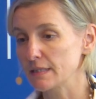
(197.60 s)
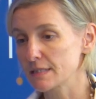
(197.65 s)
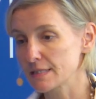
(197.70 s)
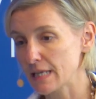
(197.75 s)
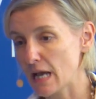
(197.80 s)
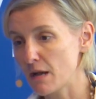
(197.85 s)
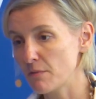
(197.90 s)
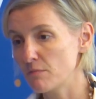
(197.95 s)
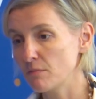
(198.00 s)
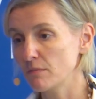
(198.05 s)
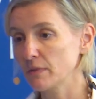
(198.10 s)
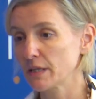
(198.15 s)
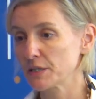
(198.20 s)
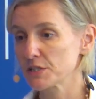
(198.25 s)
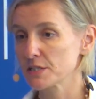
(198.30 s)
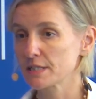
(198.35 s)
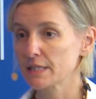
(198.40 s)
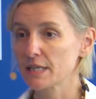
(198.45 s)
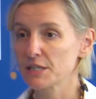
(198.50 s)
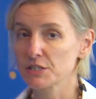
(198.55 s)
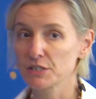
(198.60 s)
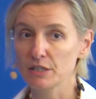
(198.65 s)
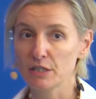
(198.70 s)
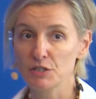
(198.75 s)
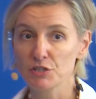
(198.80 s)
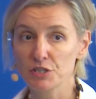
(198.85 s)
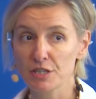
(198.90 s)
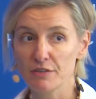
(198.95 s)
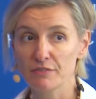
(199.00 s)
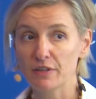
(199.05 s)
some legislation
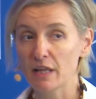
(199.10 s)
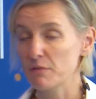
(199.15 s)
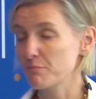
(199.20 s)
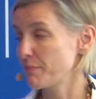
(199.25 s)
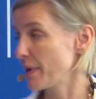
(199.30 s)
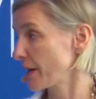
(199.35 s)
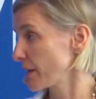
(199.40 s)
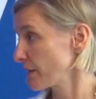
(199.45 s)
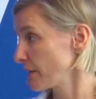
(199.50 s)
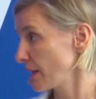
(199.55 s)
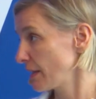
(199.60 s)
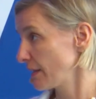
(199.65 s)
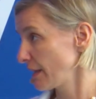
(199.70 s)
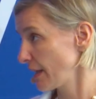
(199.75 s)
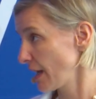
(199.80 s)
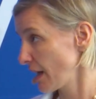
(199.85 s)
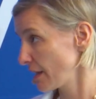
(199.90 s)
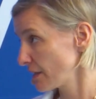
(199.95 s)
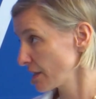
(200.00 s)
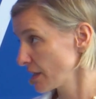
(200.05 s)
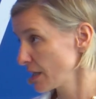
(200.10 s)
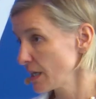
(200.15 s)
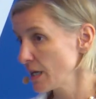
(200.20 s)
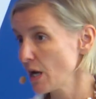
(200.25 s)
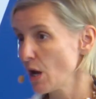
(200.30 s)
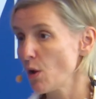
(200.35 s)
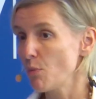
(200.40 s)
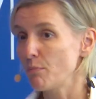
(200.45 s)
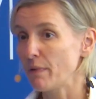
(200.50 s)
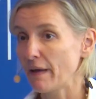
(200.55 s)
achieved that better than the other,
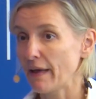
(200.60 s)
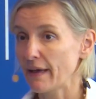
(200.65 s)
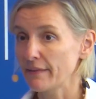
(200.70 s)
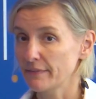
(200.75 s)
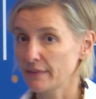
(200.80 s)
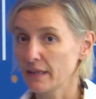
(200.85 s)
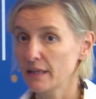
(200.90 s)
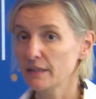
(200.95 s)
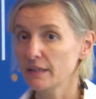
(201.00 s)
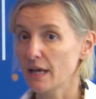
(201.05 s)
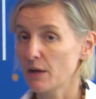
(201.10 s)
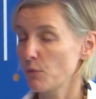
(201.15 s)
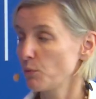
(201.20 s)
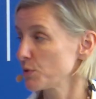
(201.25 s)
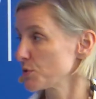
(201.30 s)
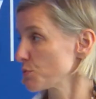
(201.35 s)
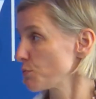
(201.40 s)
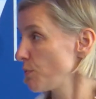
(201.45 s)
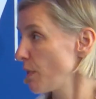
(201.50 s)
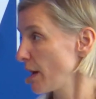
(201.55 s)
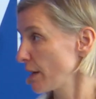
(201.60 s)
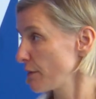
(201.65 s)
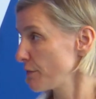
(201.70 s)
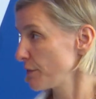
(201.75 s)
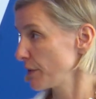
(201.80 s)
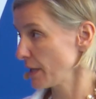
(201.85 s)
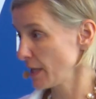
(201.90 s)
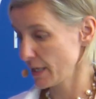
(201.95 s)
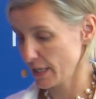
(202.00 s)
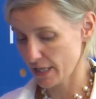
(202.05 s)
but I think that was one of
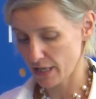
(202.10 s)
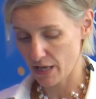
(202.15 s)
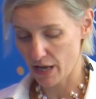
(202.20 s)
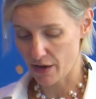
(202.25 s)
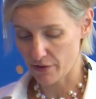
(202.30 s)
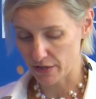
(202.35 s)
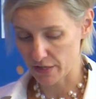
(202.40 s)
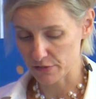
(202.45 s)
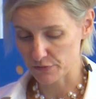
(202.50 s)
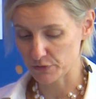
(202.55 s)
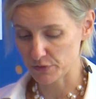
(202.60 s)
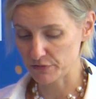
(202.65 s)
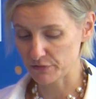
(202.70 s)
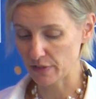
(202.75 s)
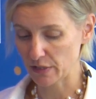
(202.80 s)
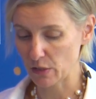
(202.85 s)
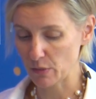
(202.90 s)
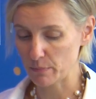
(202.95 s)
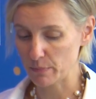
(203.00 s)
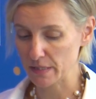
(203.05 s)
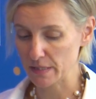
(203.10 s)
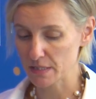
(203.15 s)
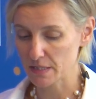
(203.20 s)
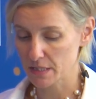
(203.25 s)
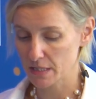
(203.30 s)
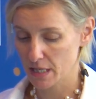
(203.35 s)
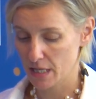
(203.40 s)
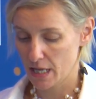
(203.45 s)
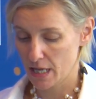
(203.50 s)
the key areas for developments.